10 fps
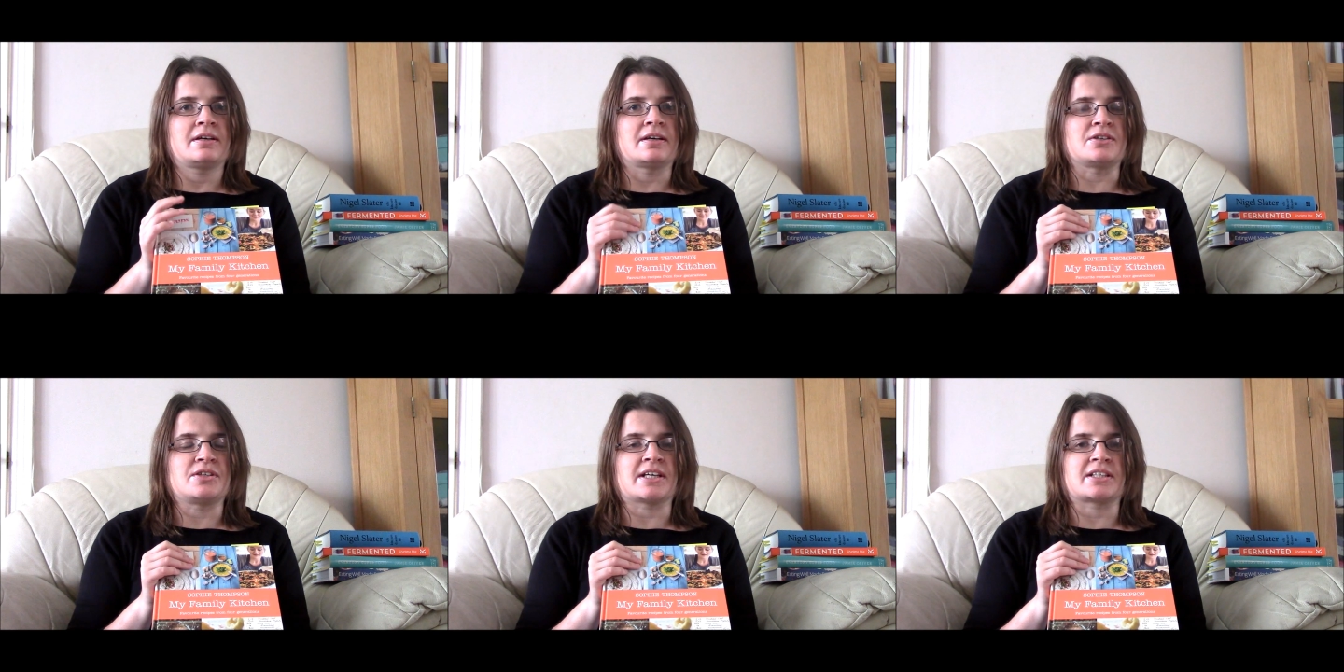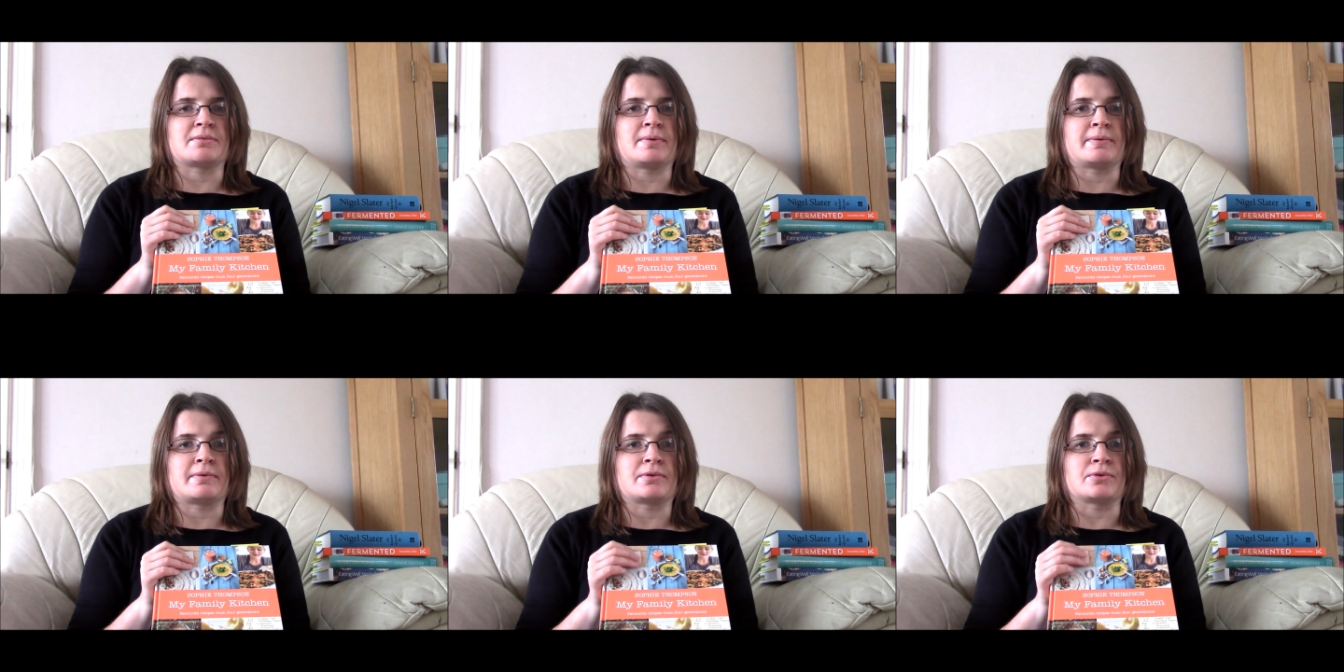and she actually
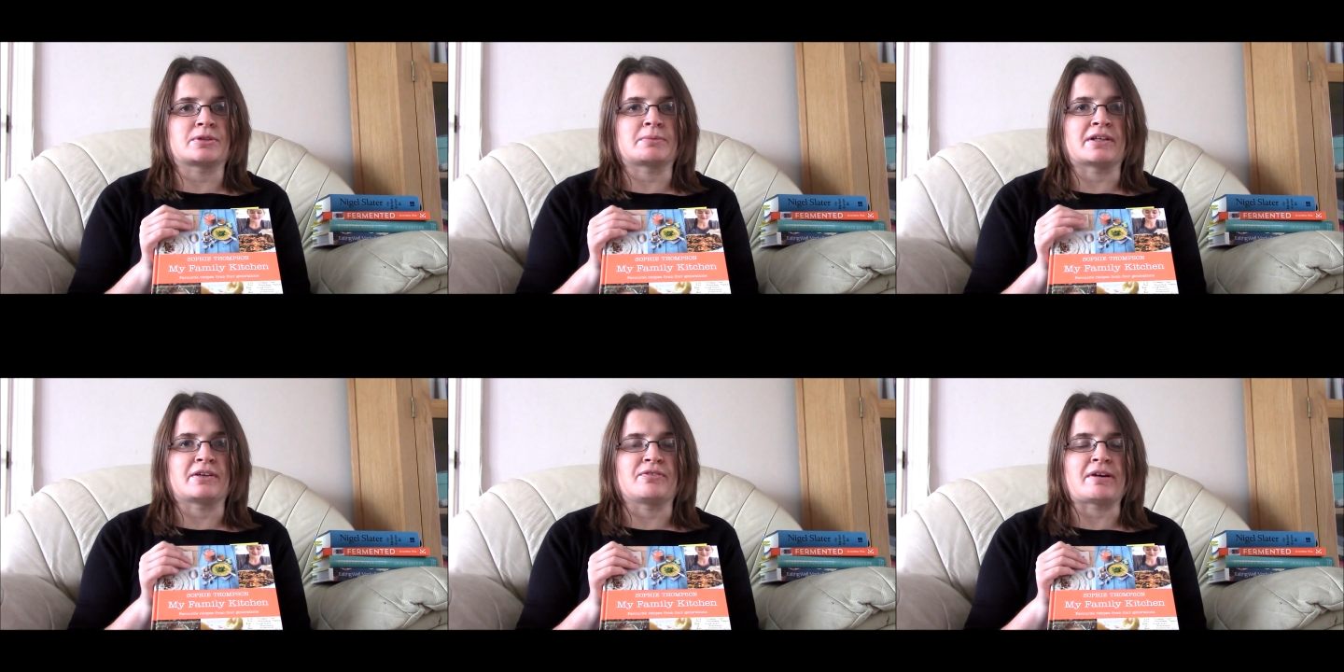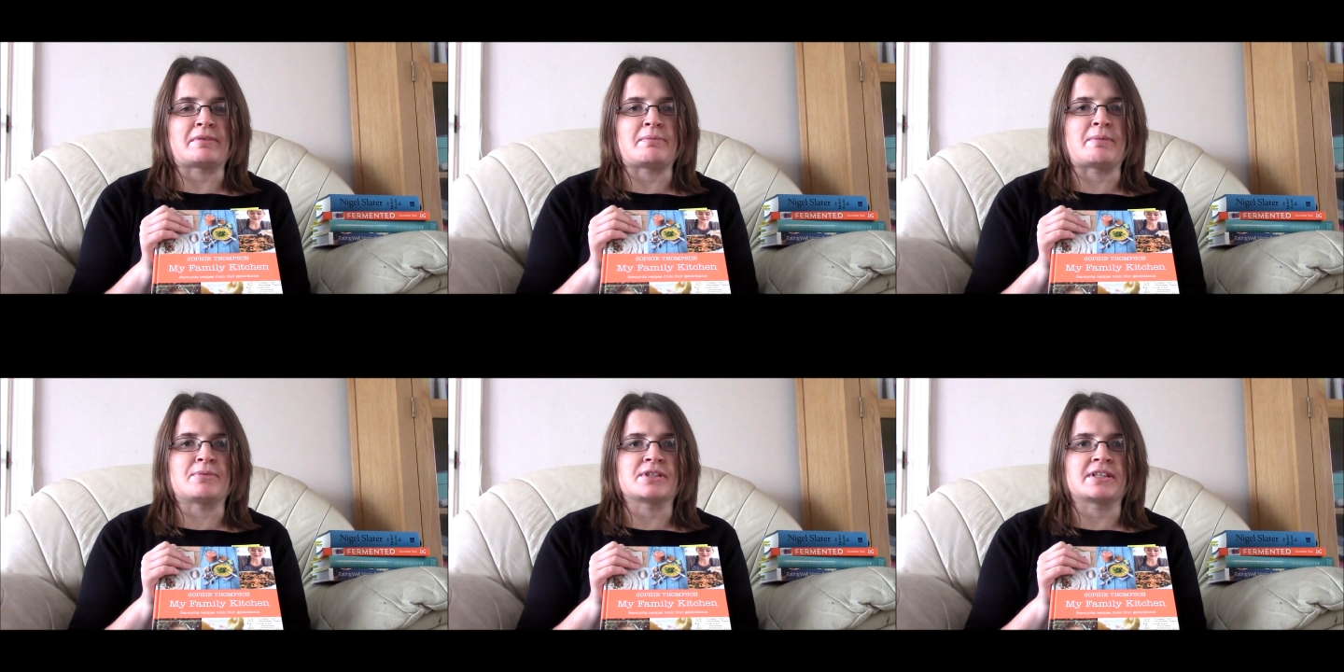talks about her family
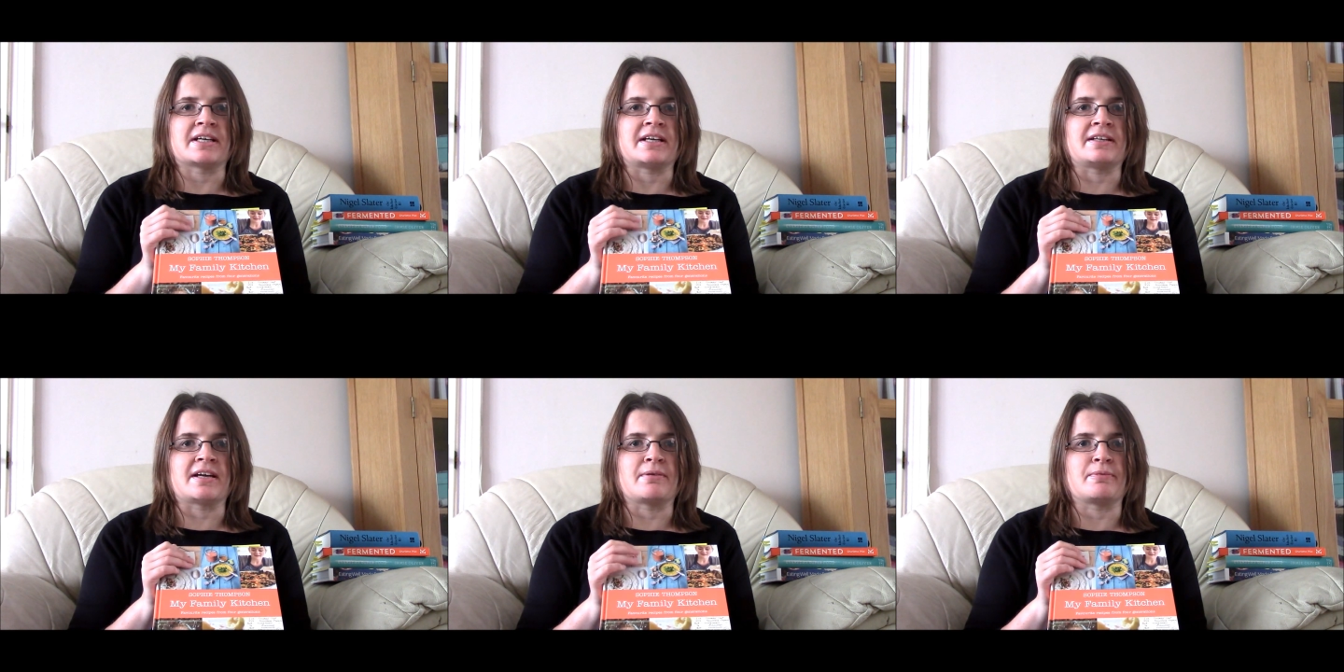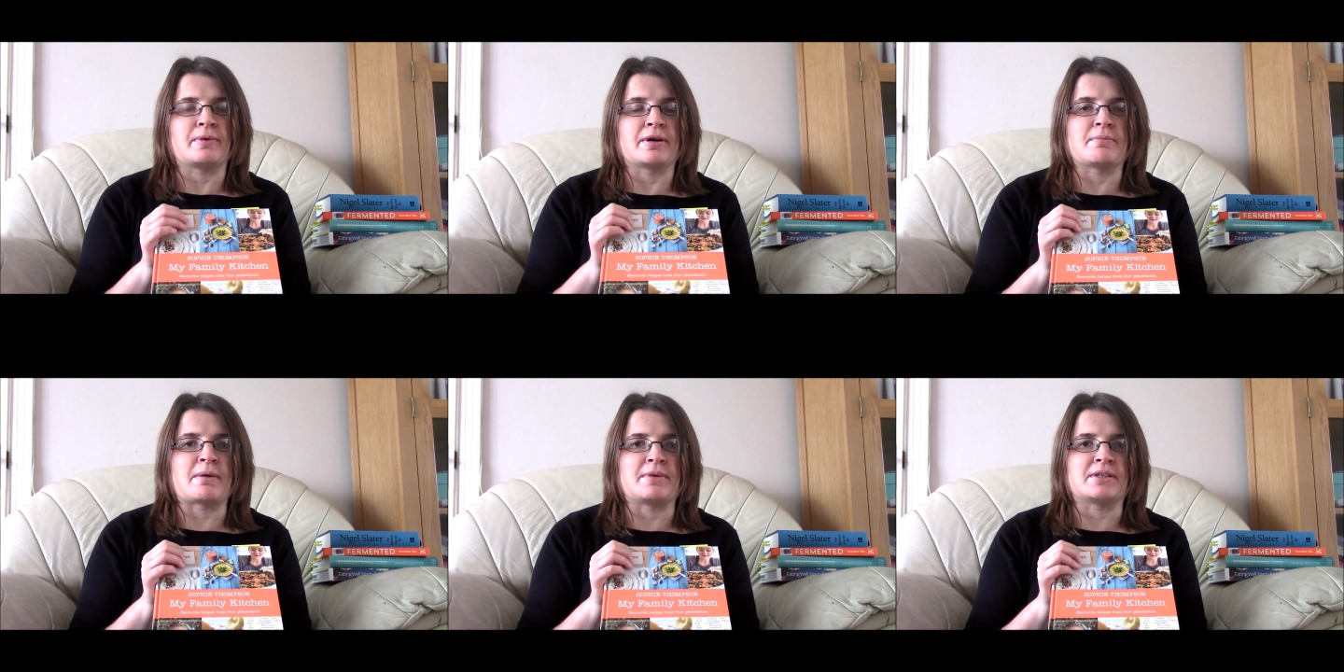members and that in there, and her
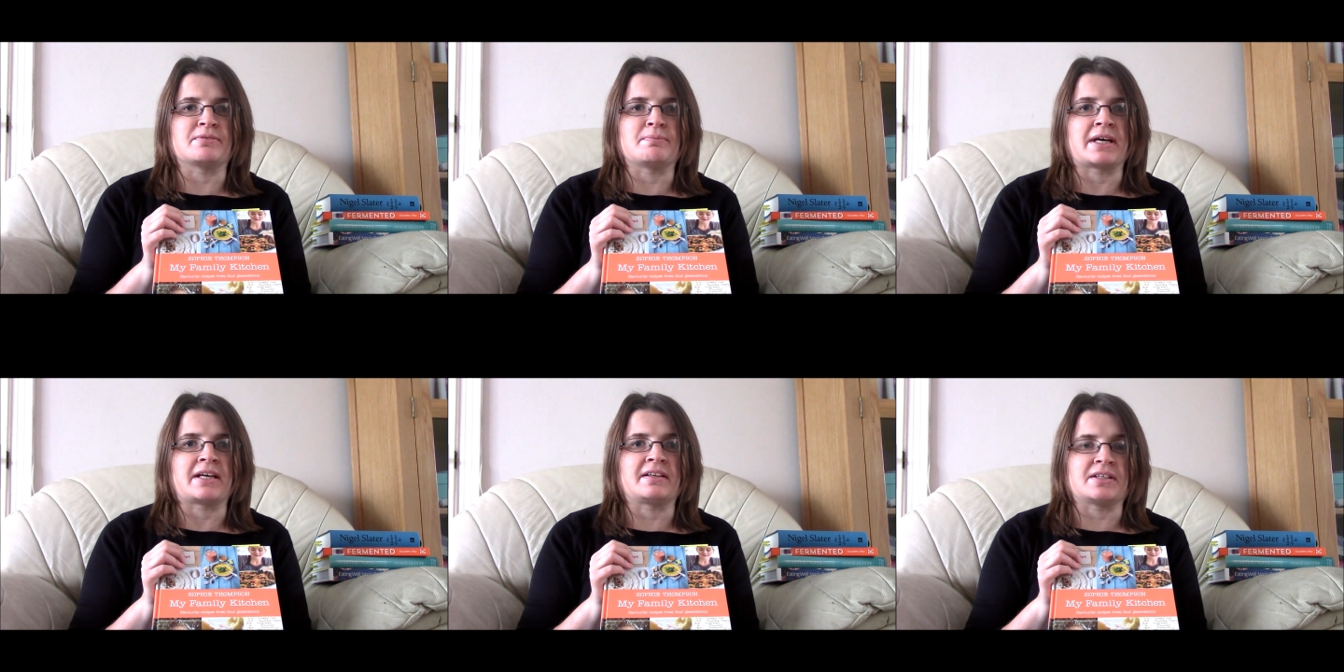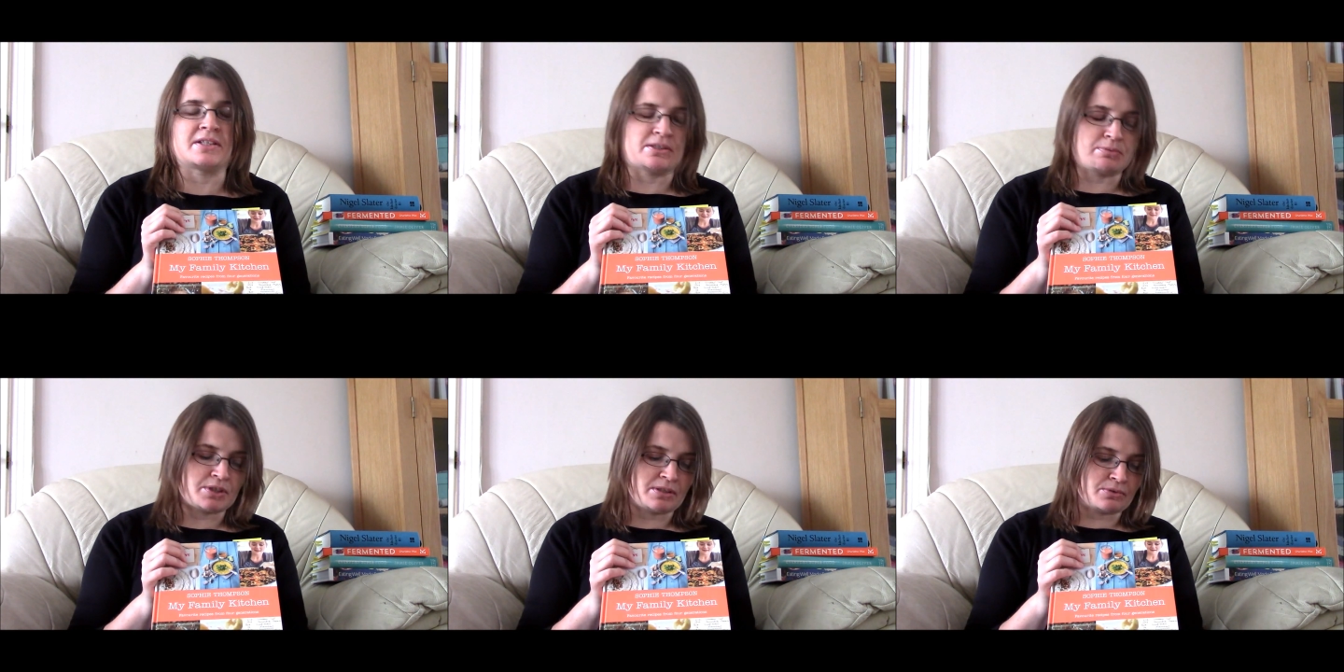memories of making this dish
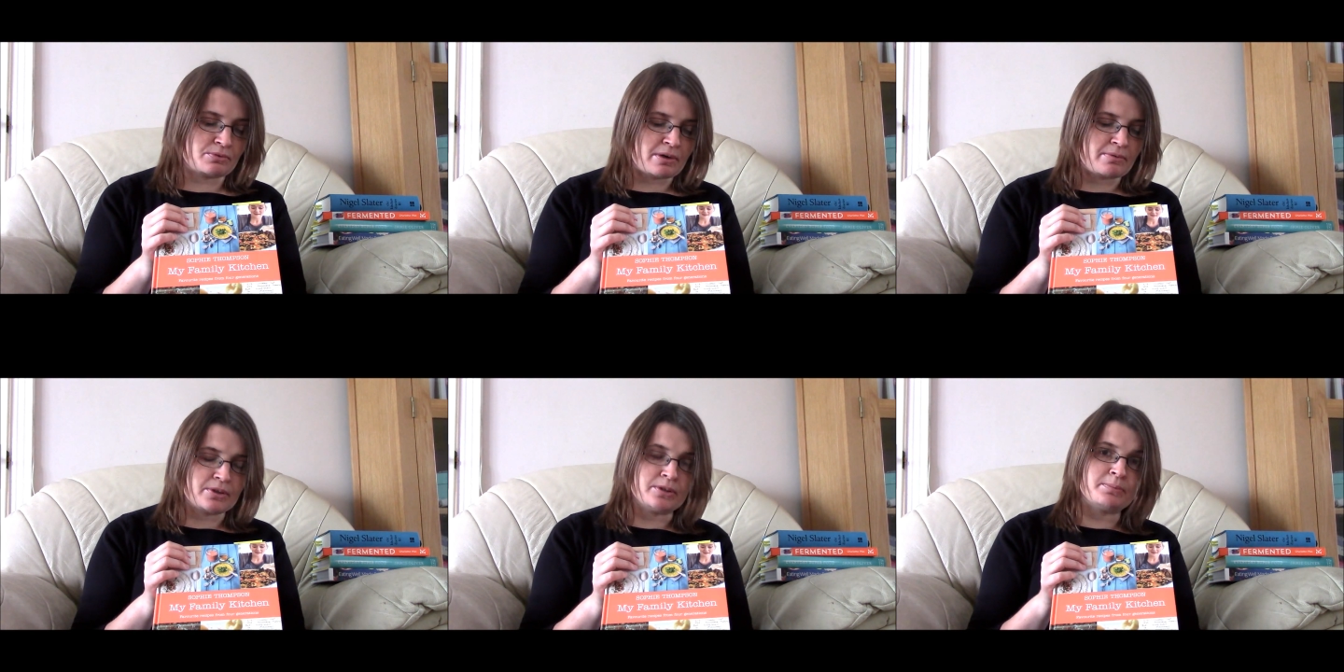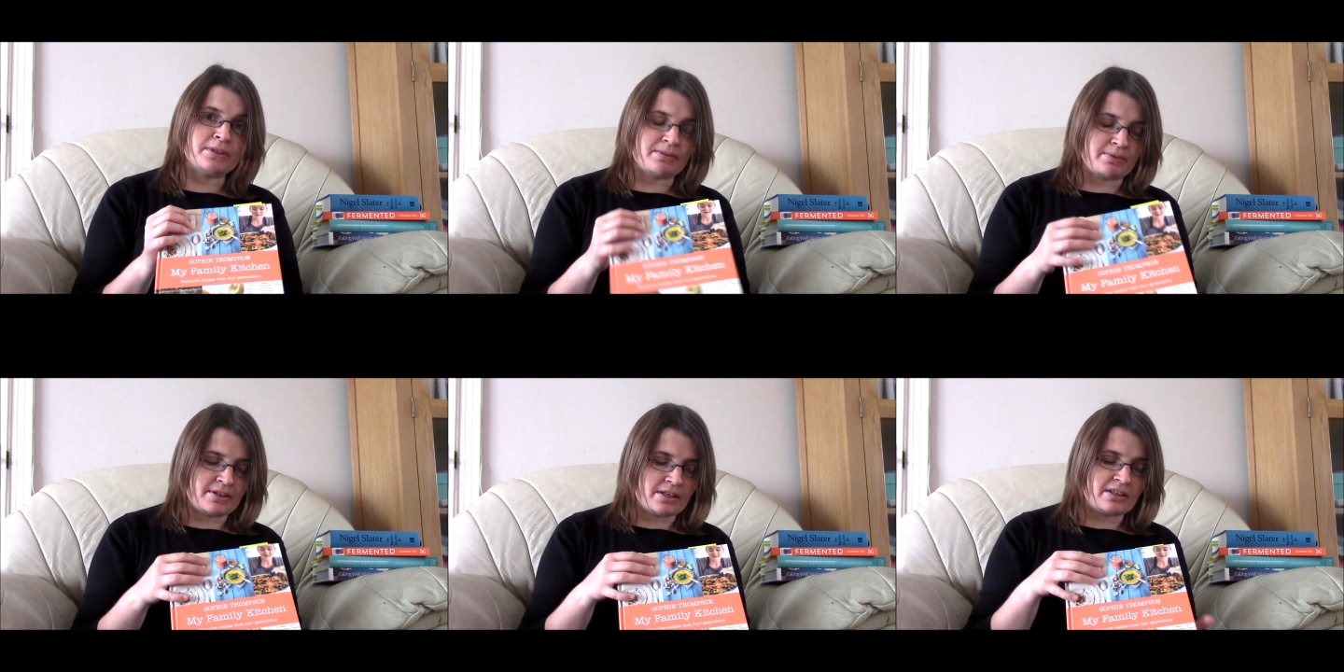when she was growing up and
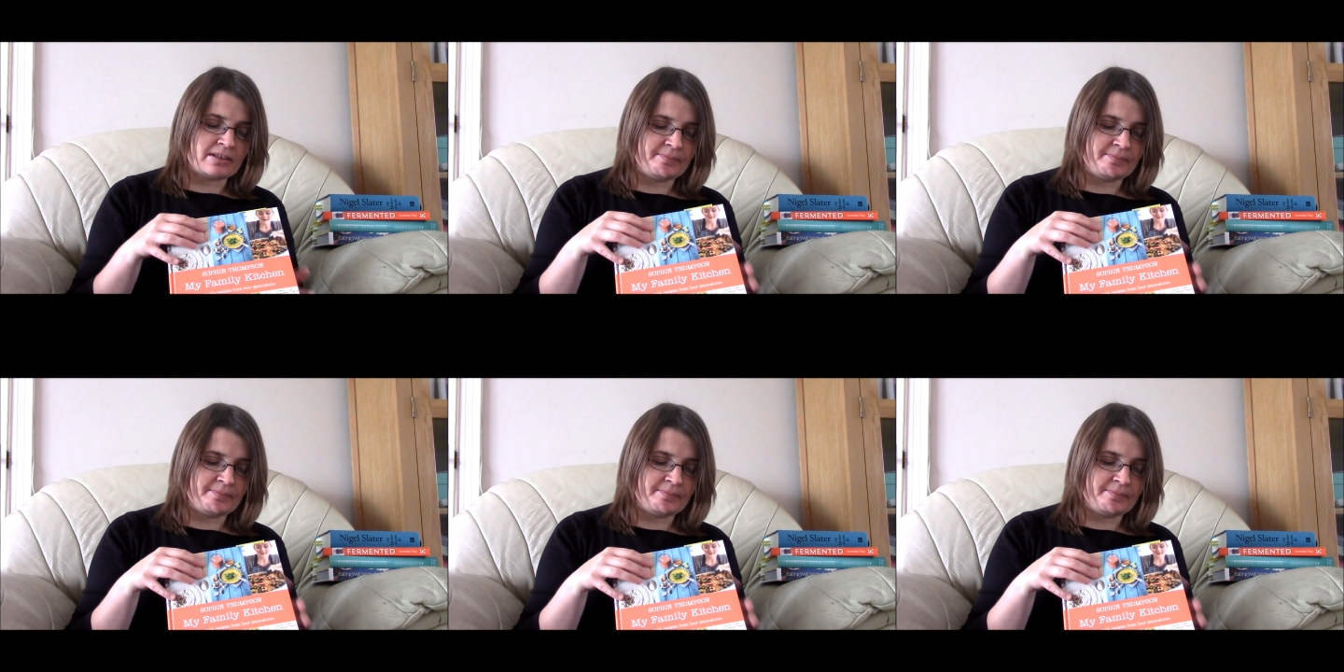everything.